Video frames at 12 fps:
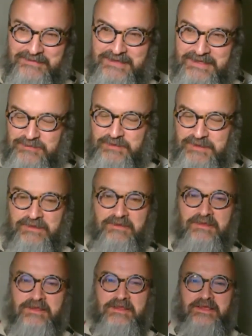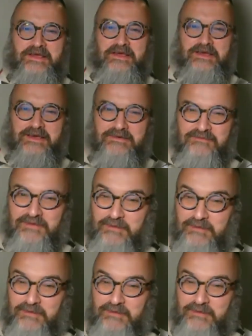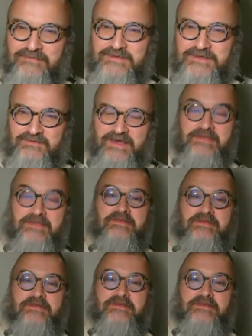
Israel, very proud of his faith.